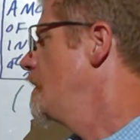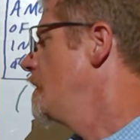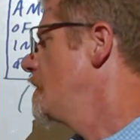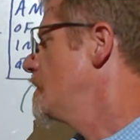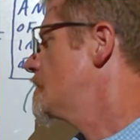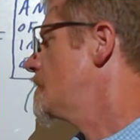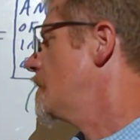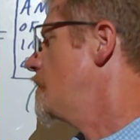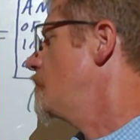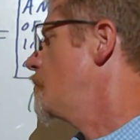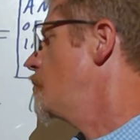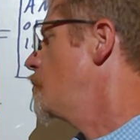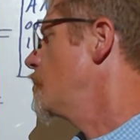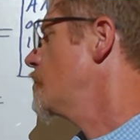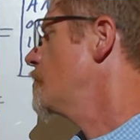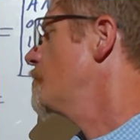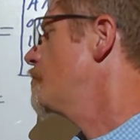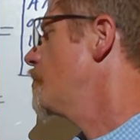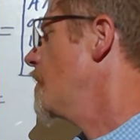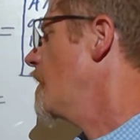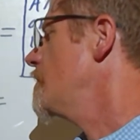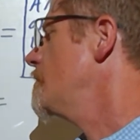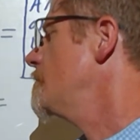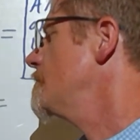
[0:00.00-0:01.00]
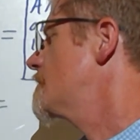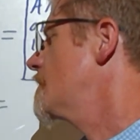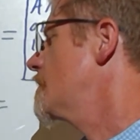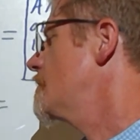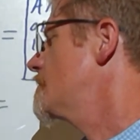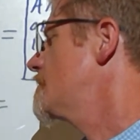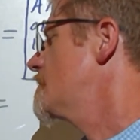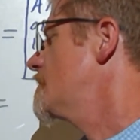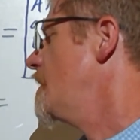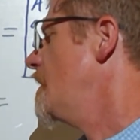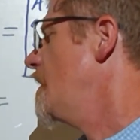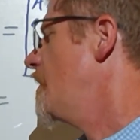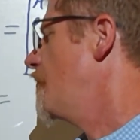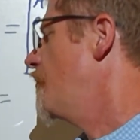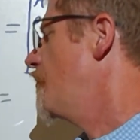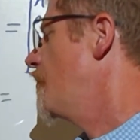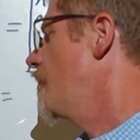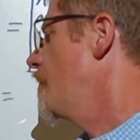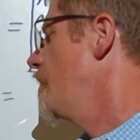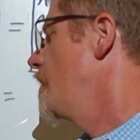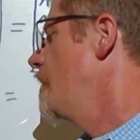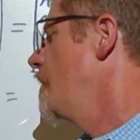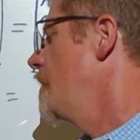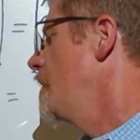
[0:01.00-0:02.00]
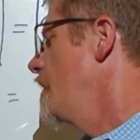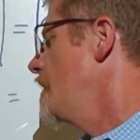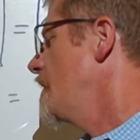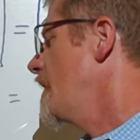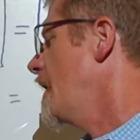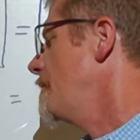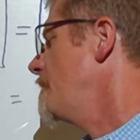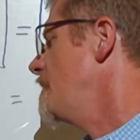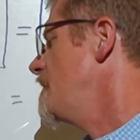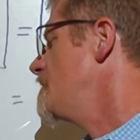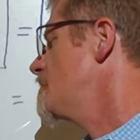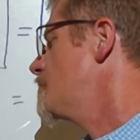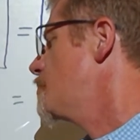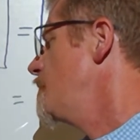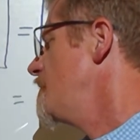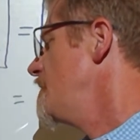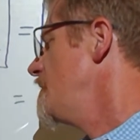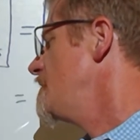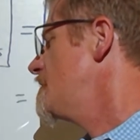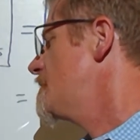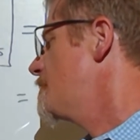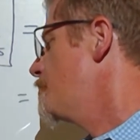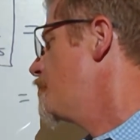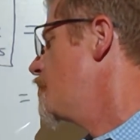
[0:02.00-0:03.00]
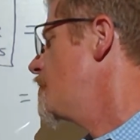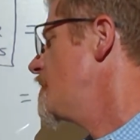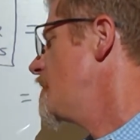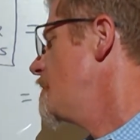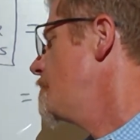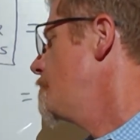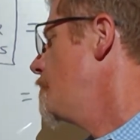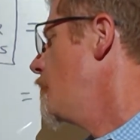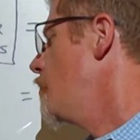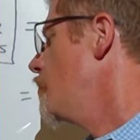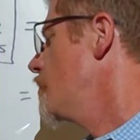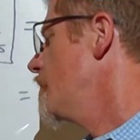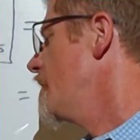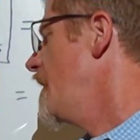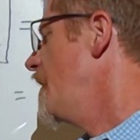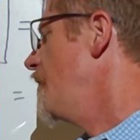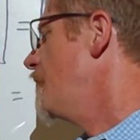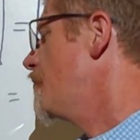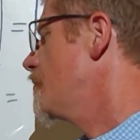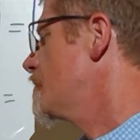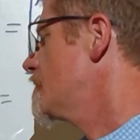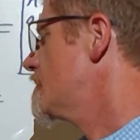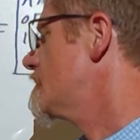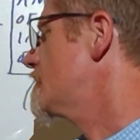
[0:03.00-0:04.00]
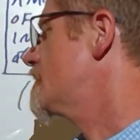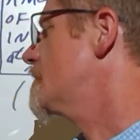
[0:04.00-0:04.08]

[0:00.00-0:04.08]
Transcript: so word problems are tough. That means we need to put in more effort to